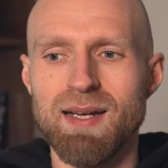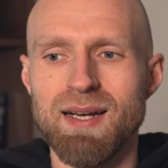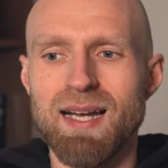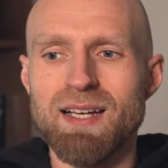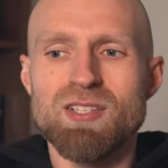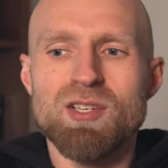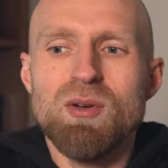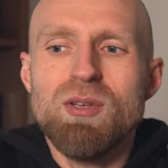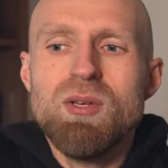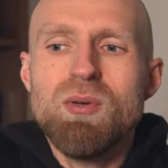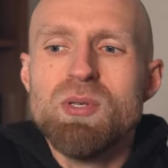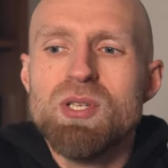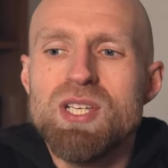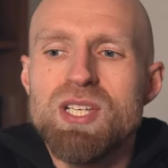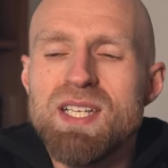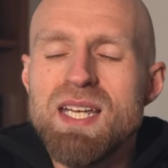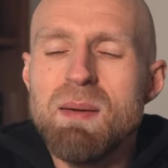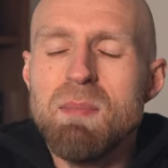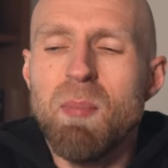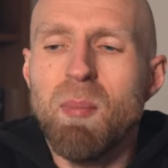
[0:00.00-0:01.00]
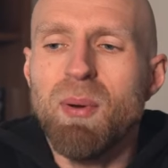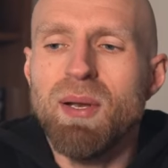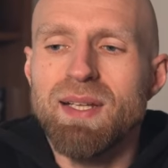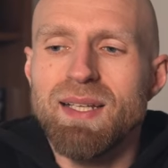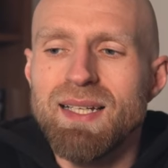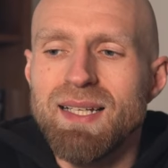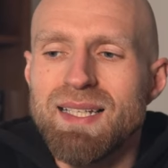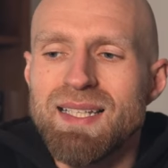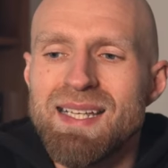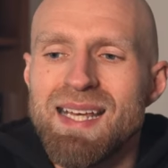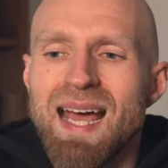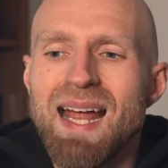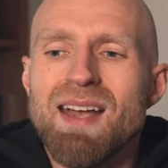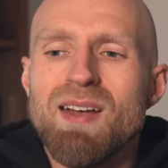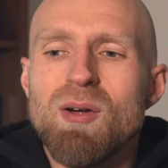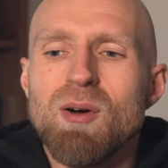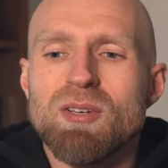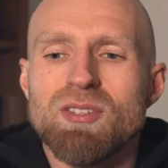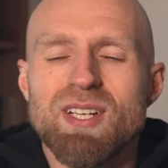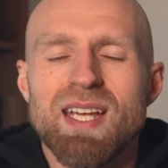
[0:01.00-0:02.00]
And so you simply
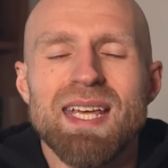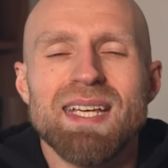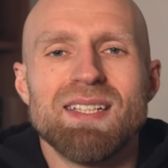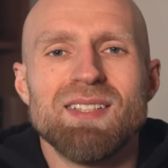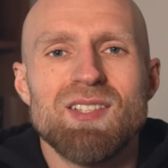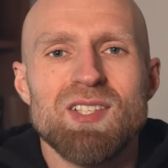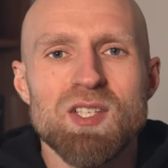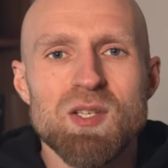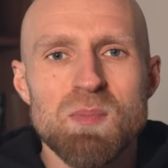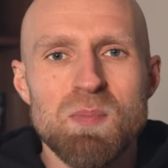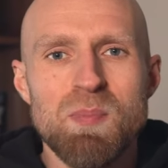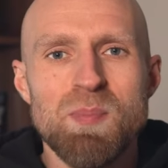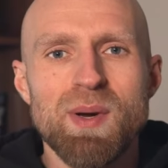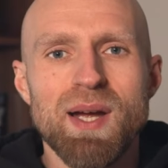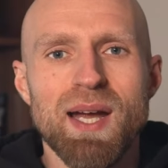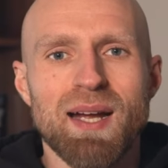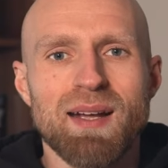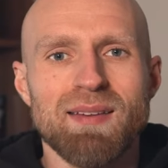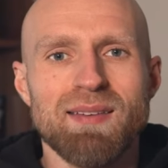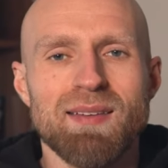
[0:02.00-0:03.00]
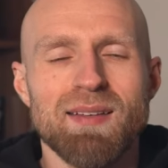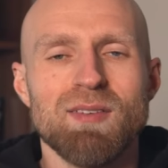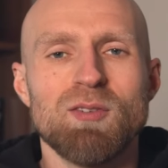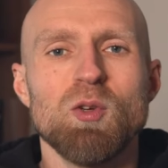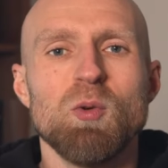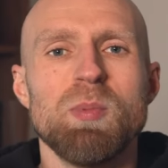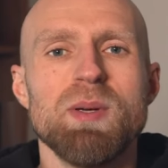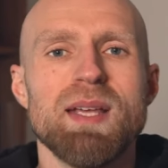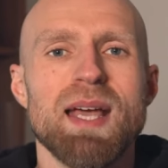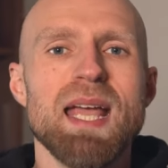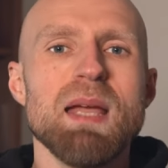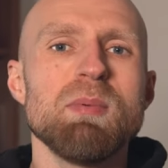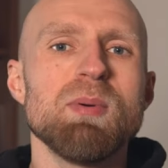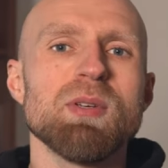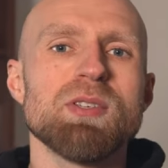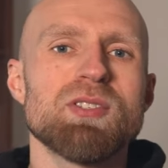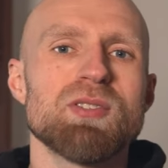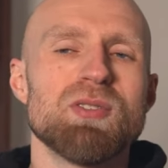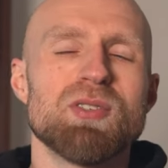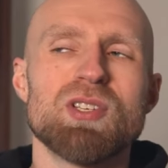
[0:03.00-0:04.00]
cannot expect to be able
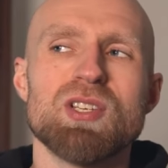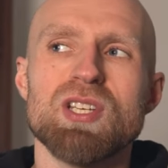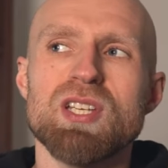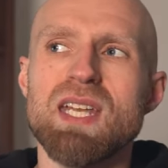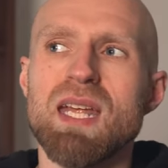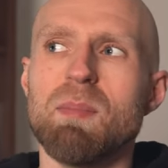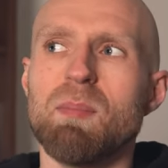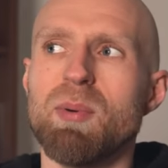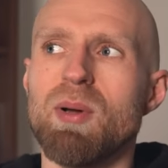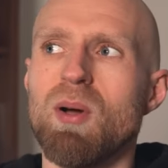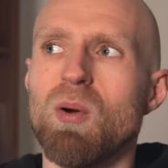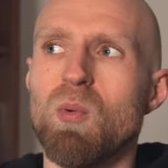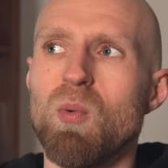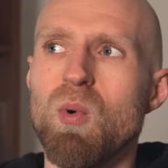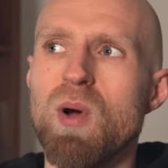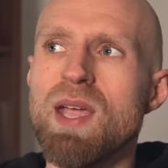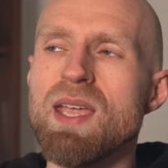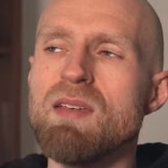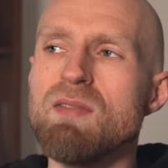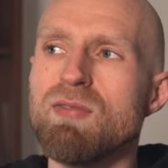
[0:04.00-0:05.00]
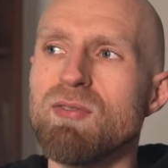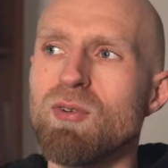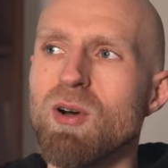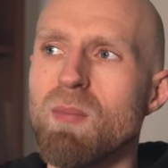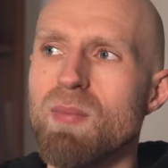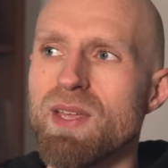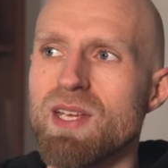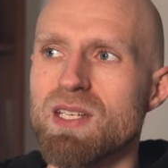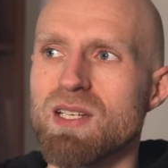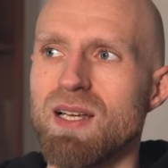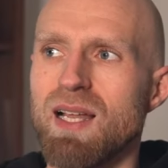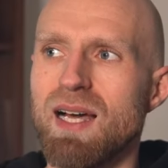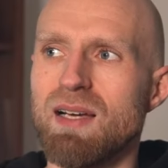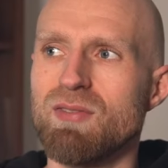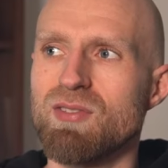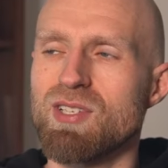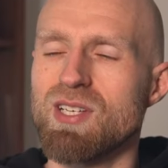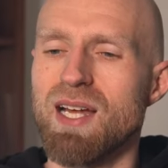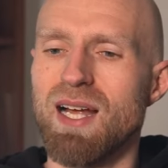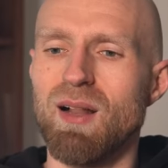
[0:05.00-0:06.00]
to step away from this
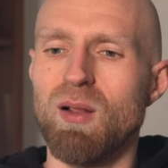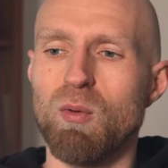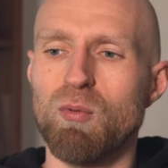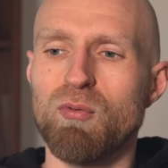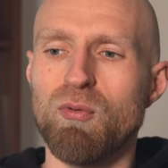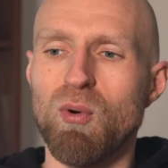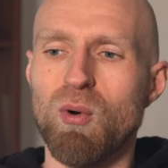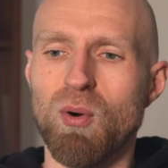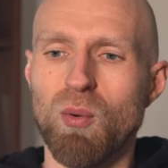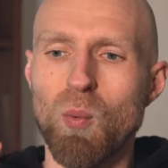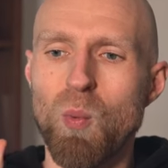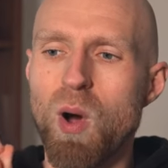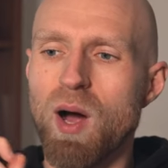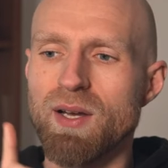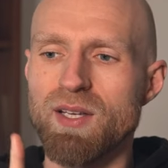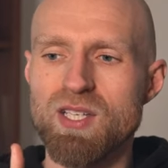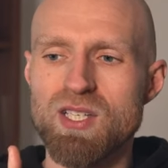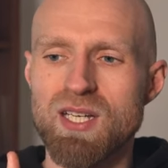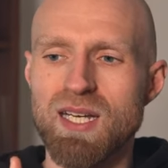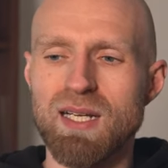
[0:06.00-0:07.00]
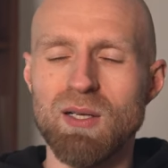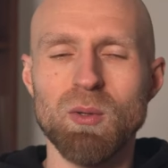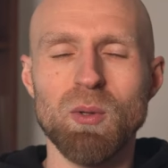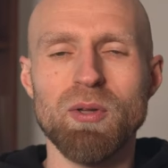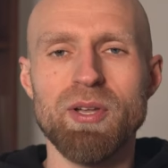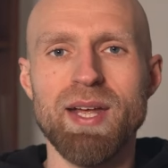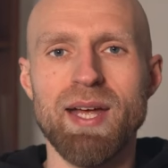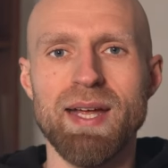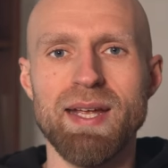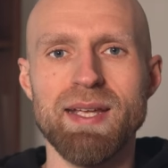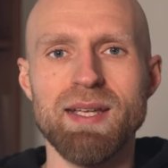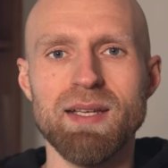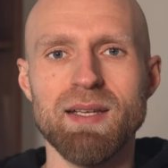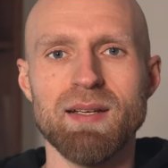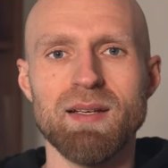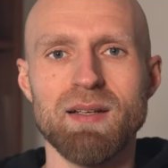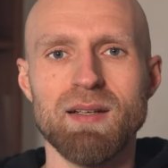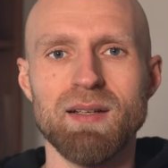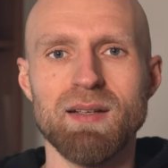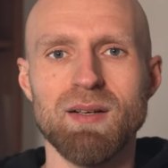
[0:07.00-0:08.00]
lifestyle for one single day,
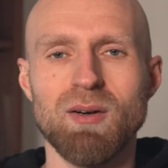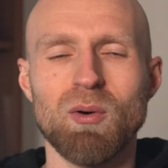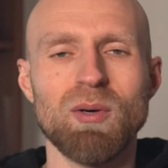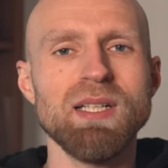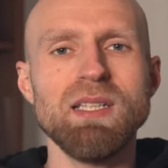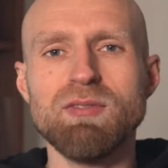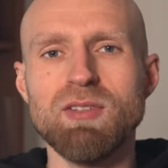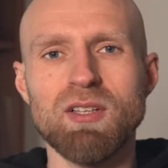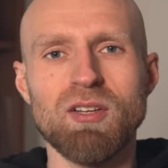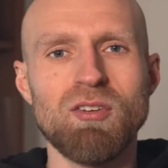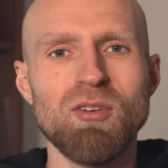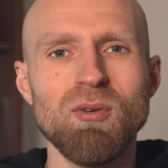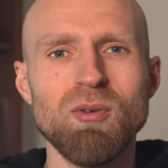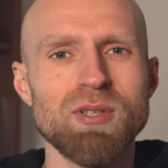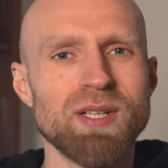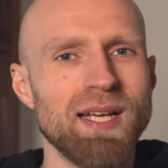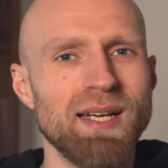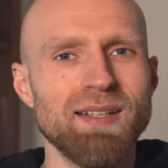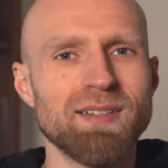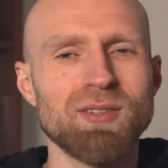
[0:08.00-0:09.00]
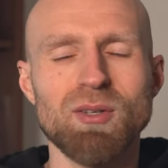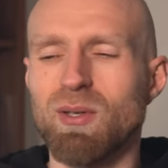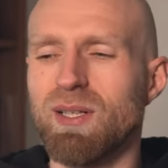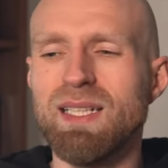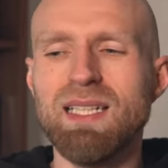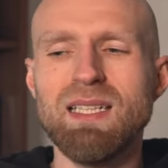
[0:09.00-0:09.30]
or even 2 days, or